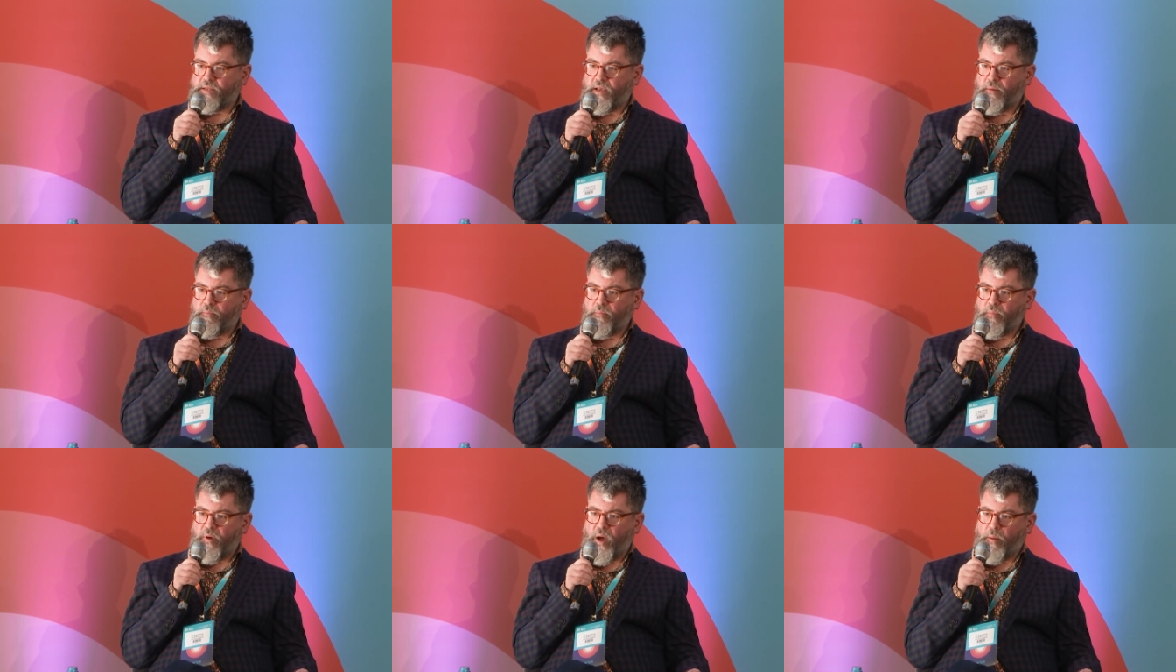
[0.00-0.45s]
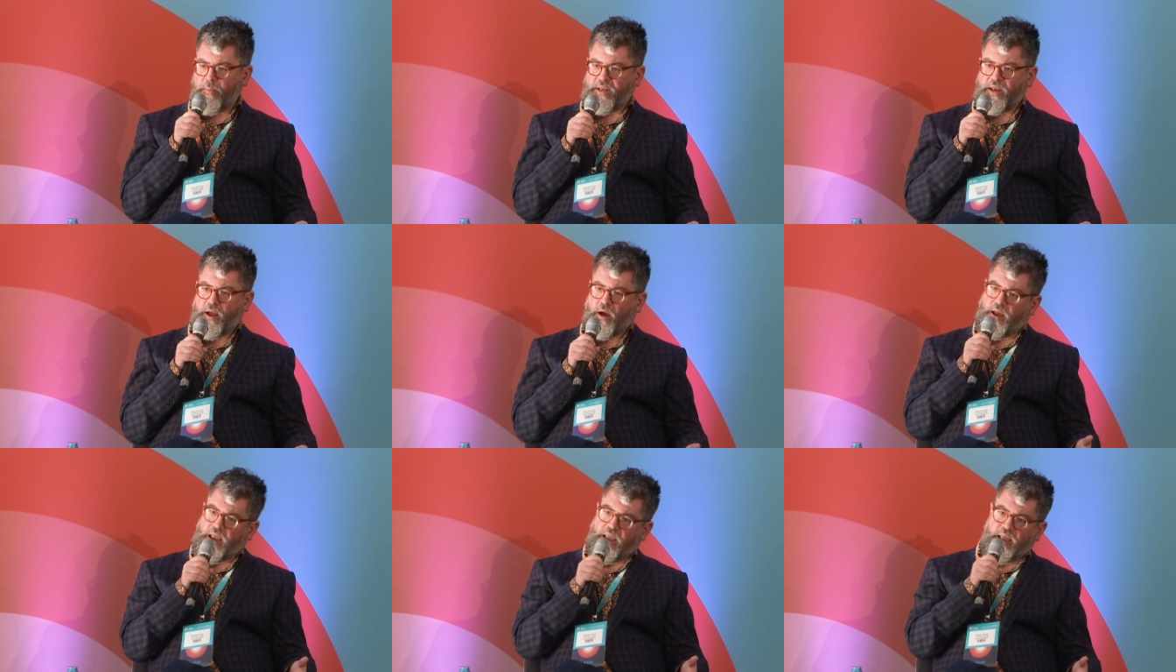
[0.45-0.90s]
um, I
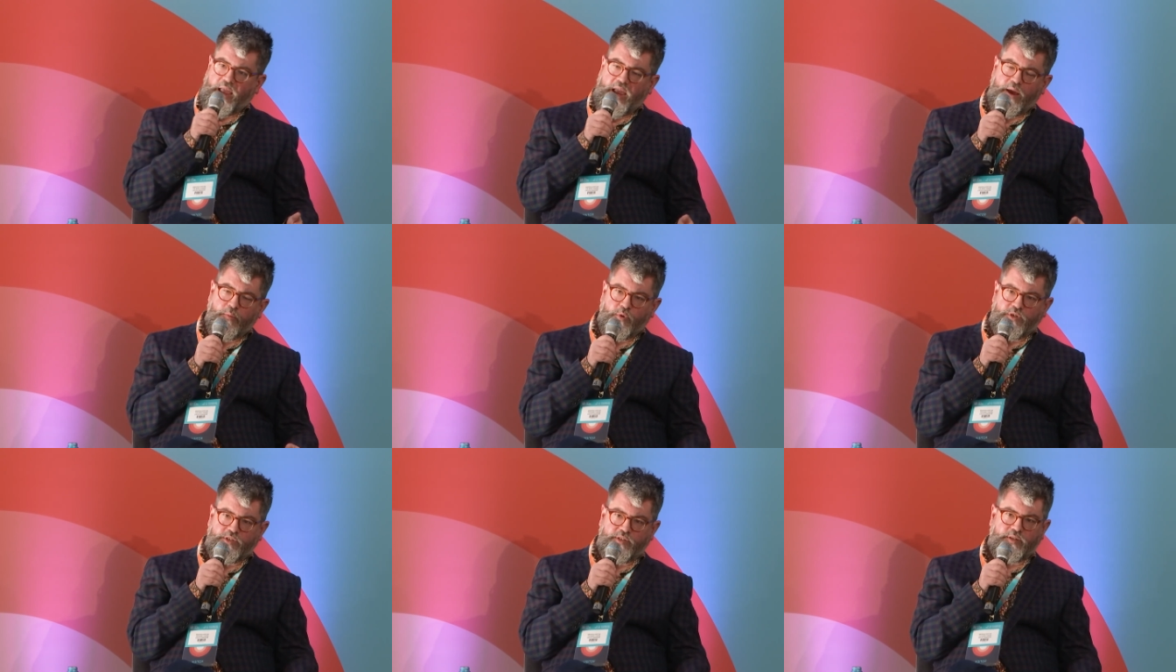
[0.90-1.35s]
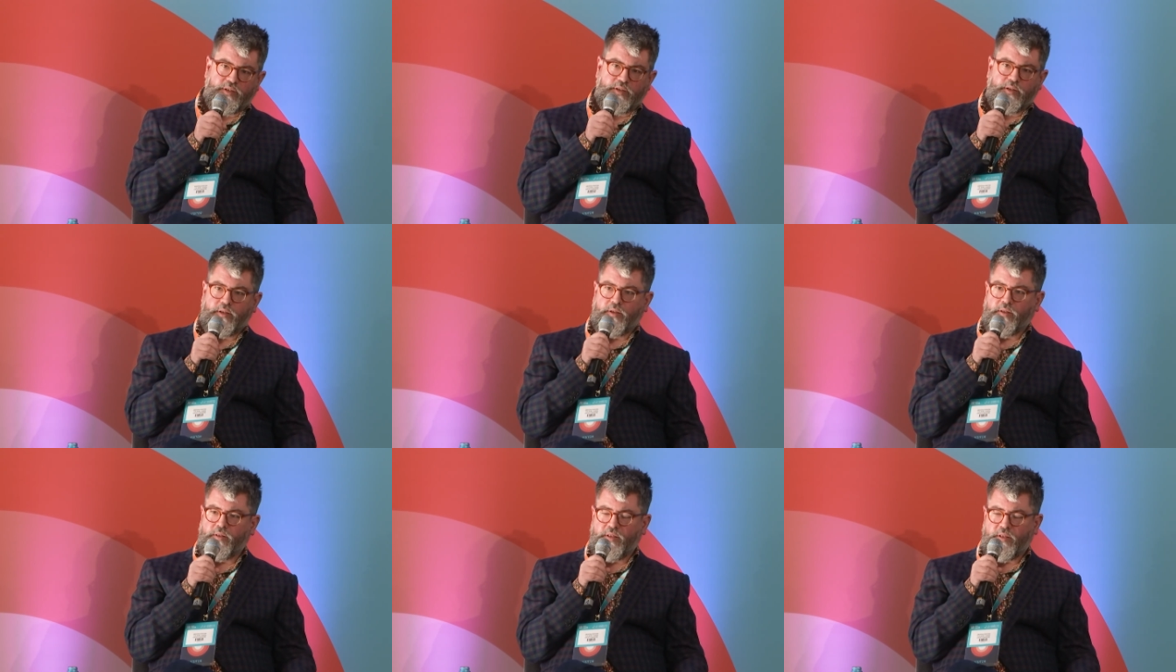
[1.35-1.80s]
mean it, it, was
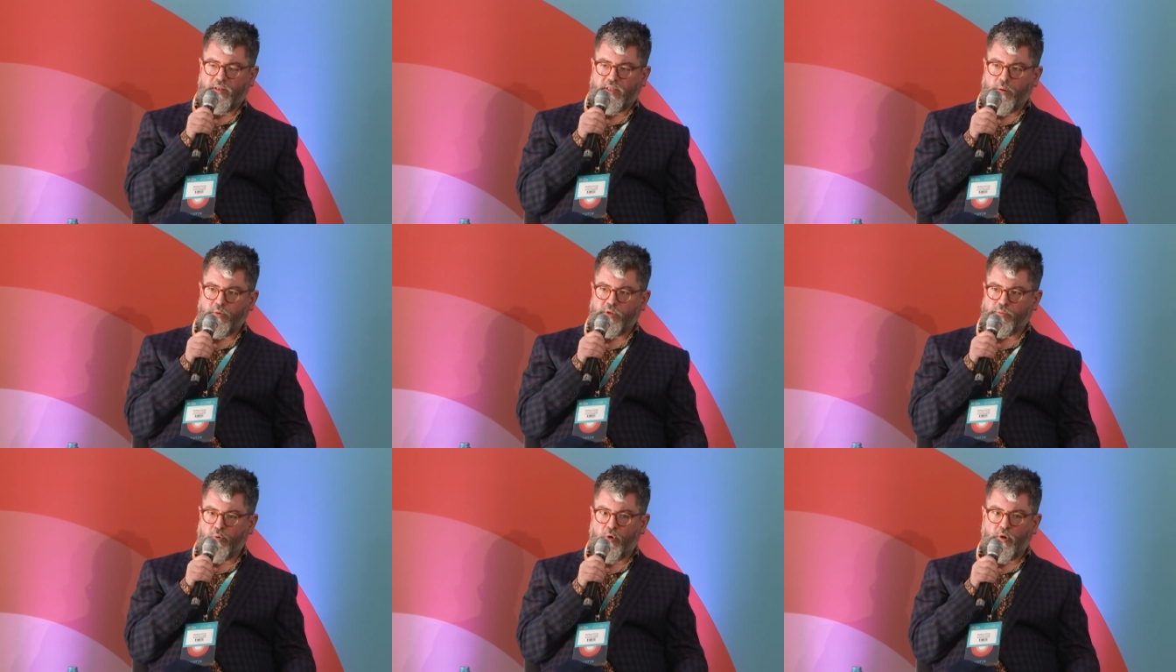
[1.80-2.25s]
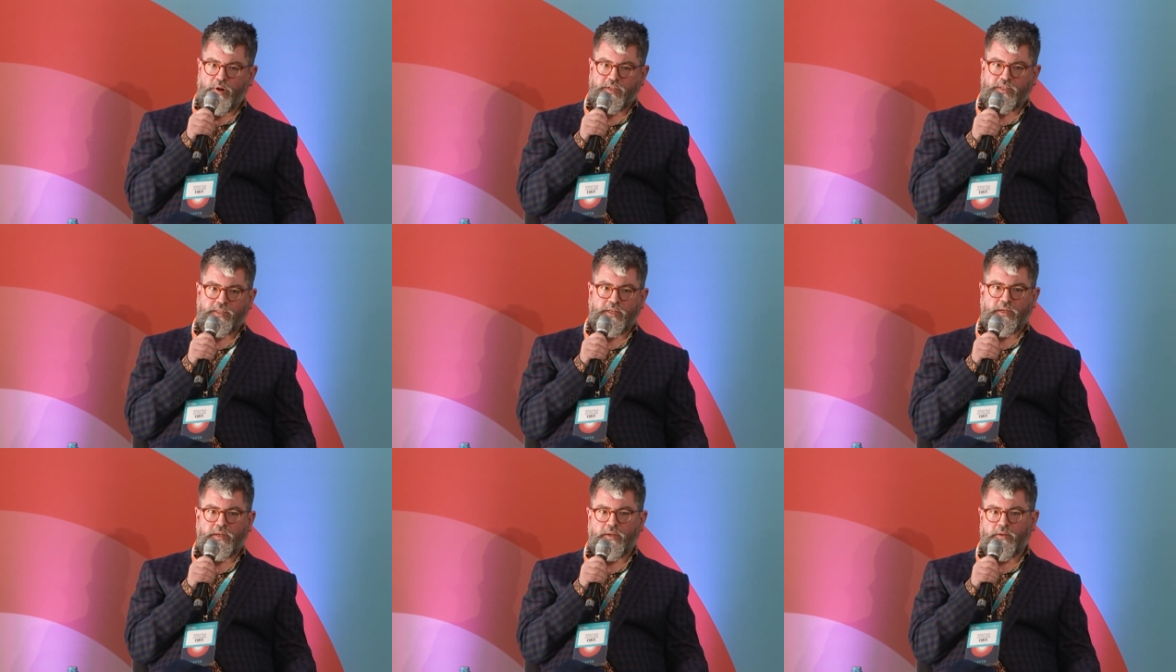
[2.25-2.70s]
there was
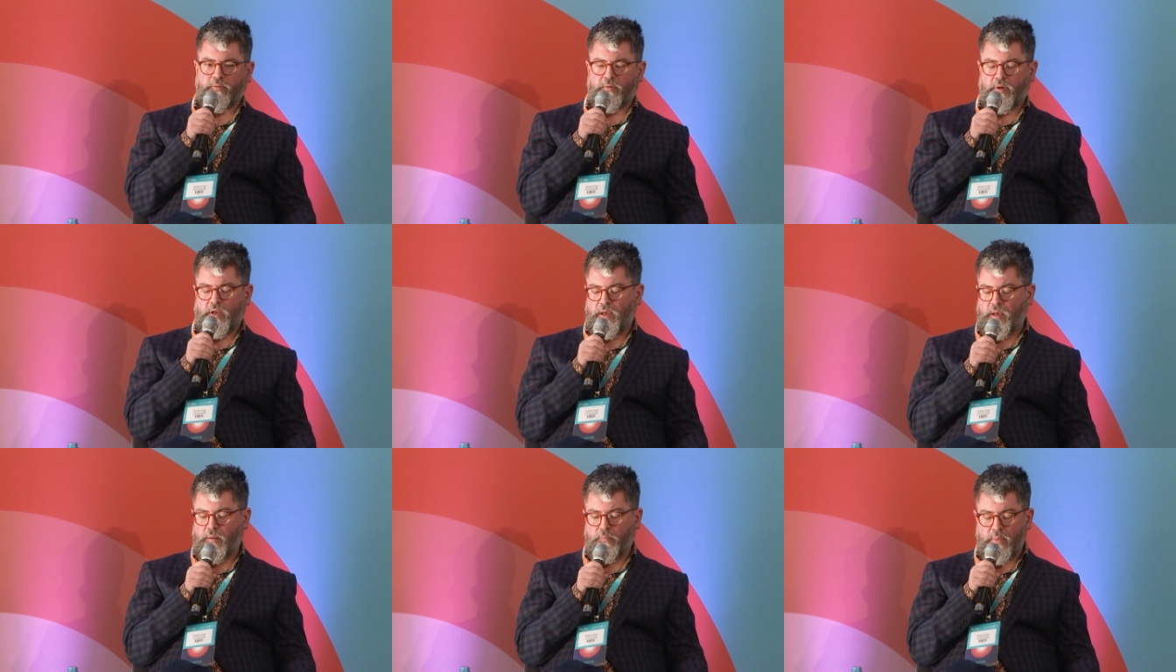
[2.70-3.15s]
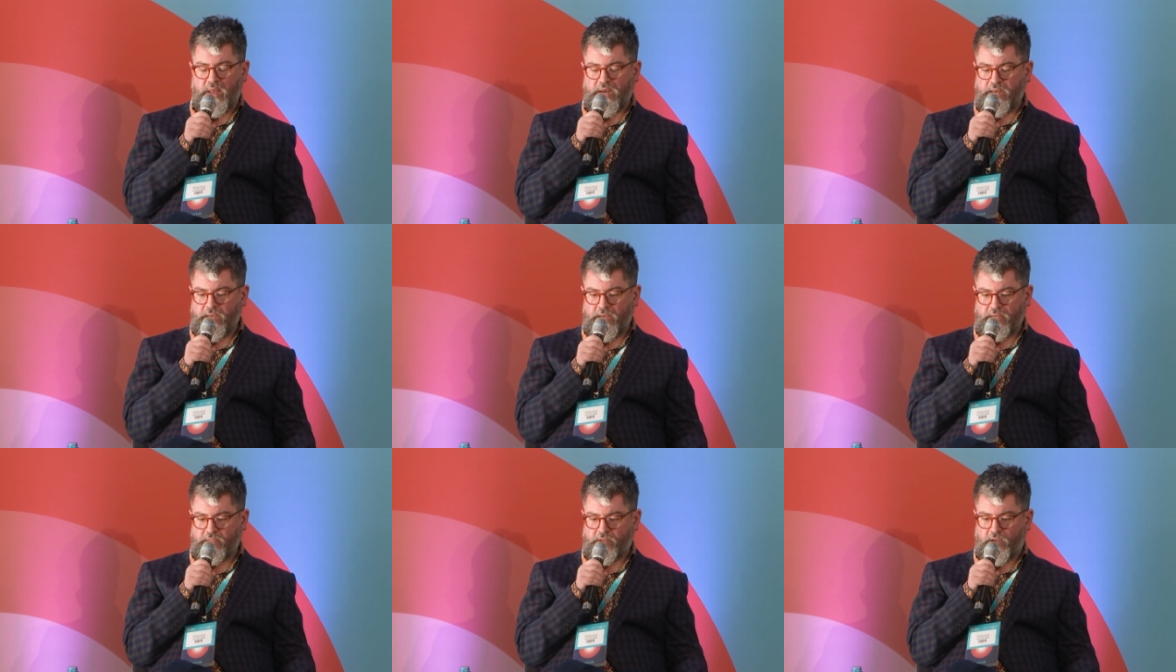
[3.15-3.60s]
pricing uh, many
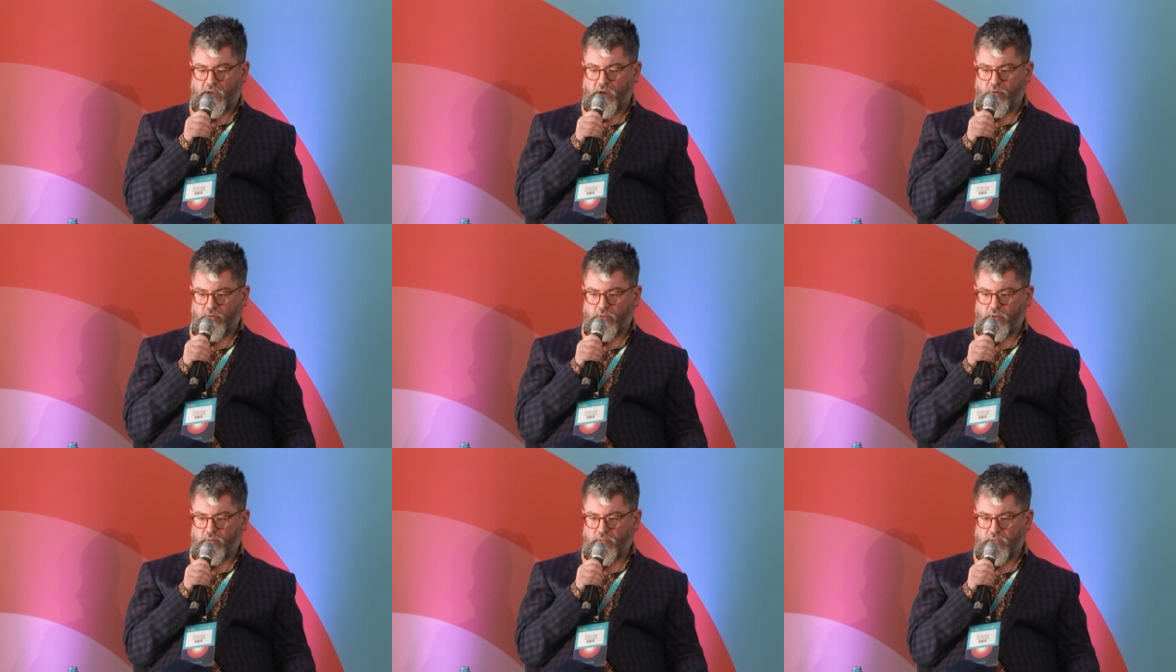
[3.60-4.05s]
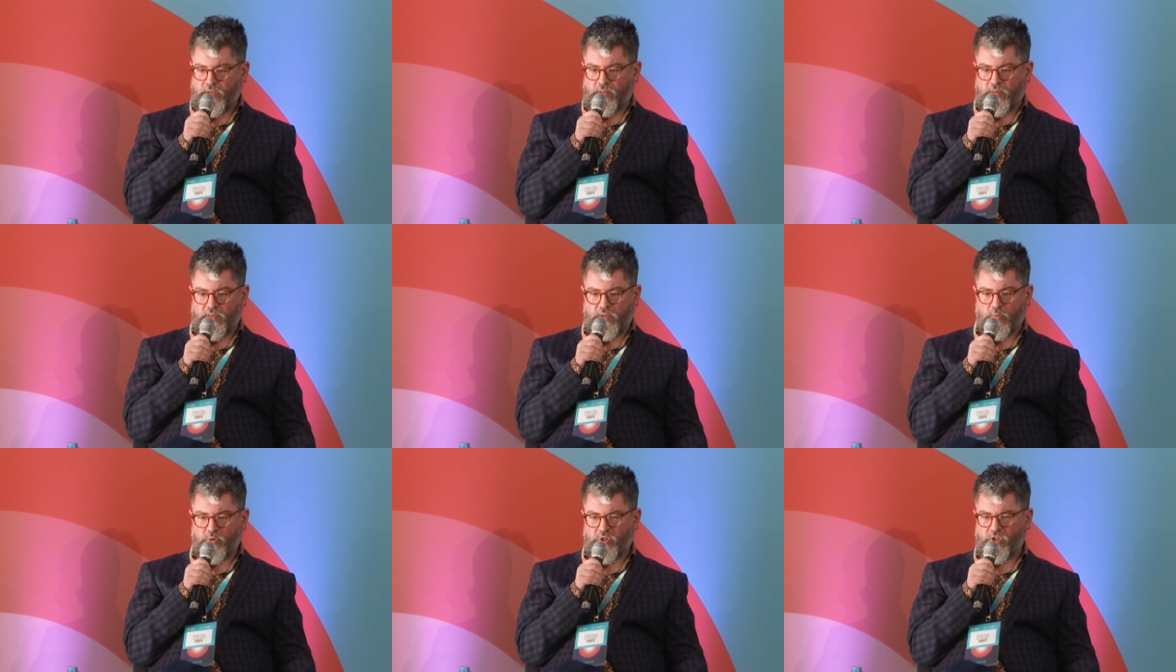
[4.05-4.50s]
years ago that,
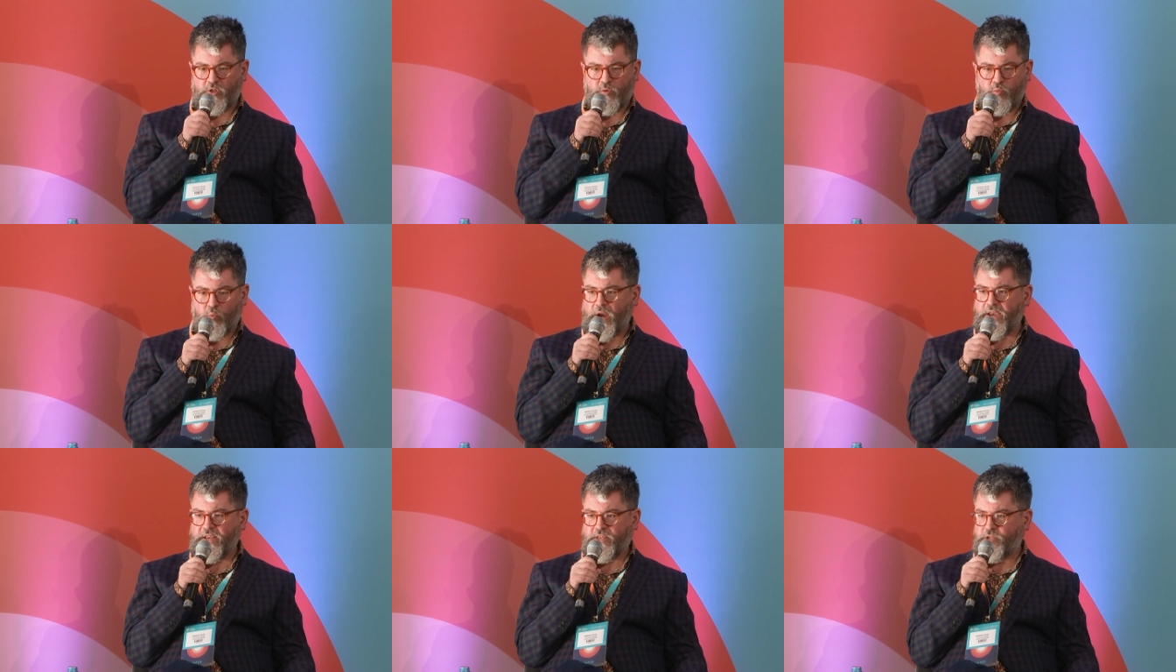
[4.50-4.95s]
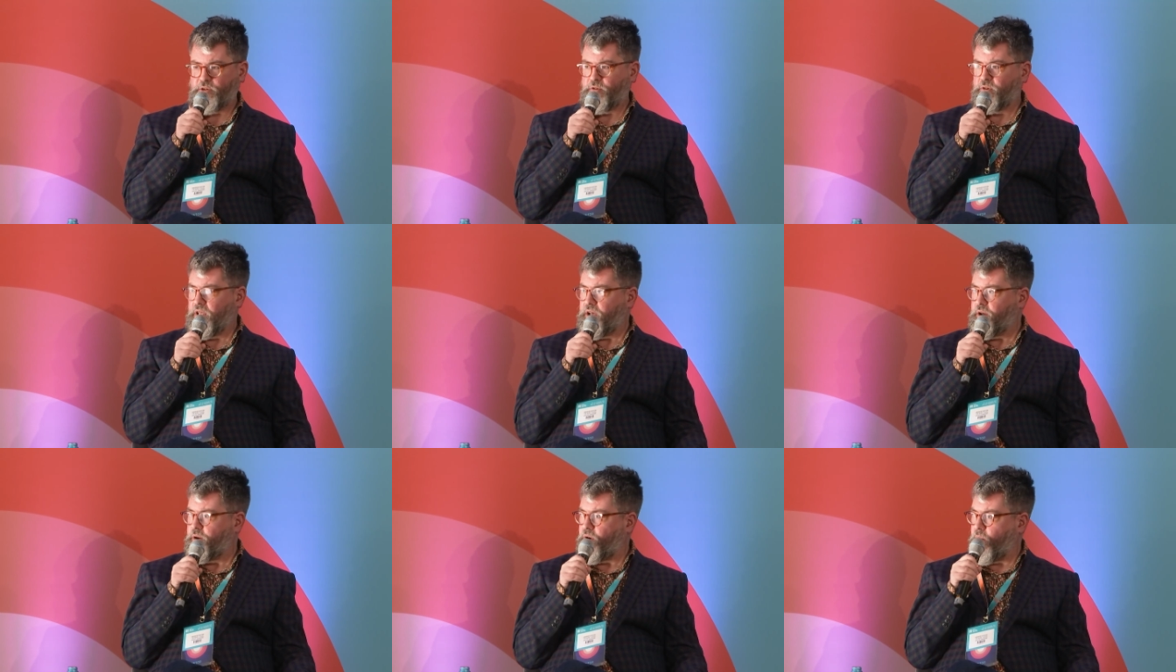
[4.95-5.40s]
that, that was just way too
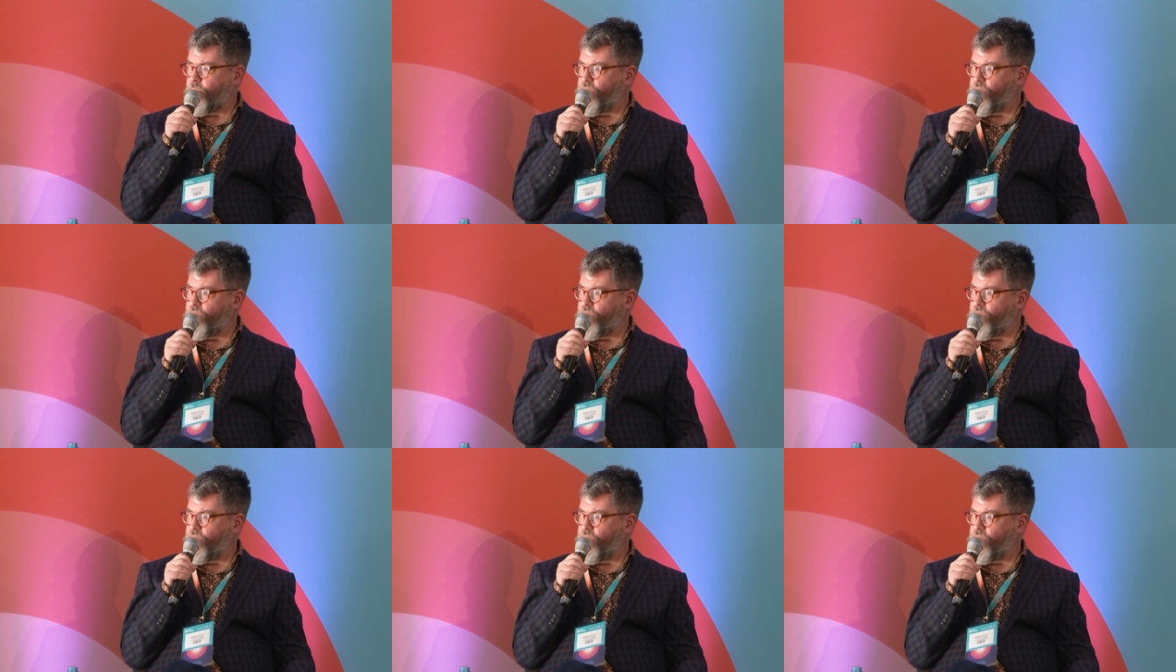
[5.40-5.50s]
low.